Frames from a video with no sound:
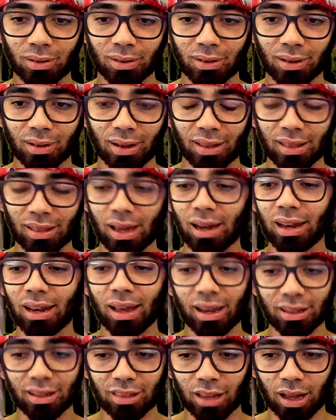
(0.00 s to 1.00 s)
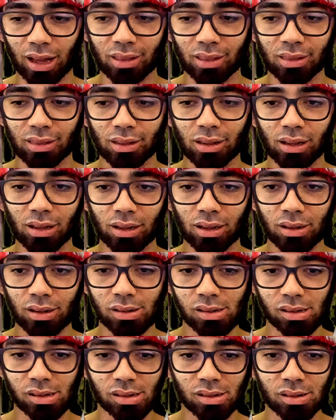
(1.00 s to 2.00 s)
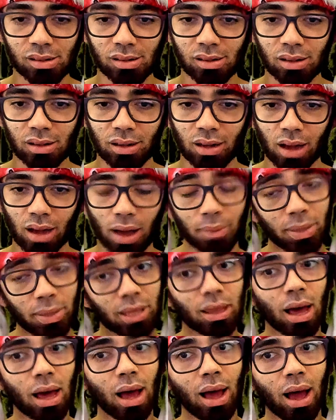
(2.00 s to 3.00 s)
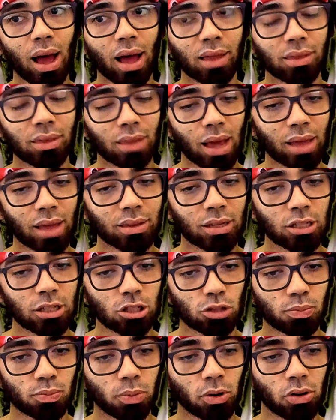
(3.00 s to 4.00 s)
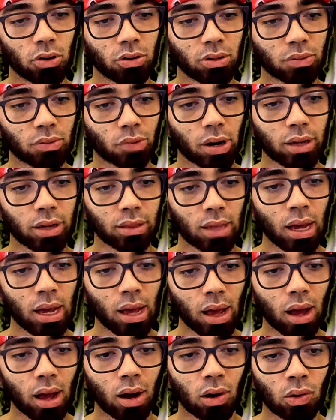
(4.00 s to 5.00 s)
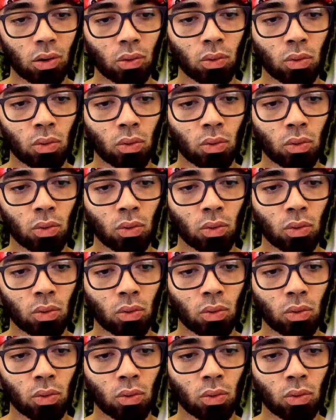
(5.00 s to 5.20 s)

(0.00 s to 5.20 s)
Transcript: and i like that I mean, at, at his point right now,